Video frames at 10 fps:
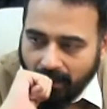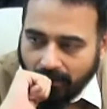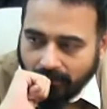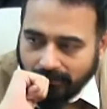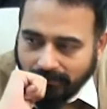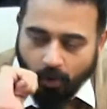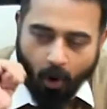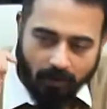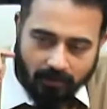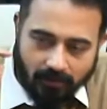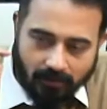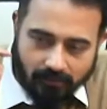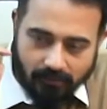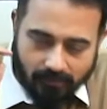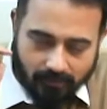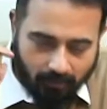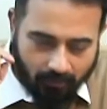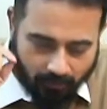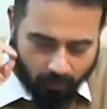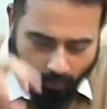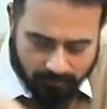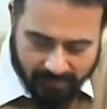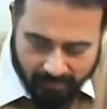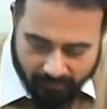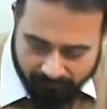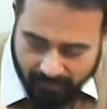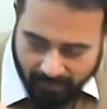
not drop CFA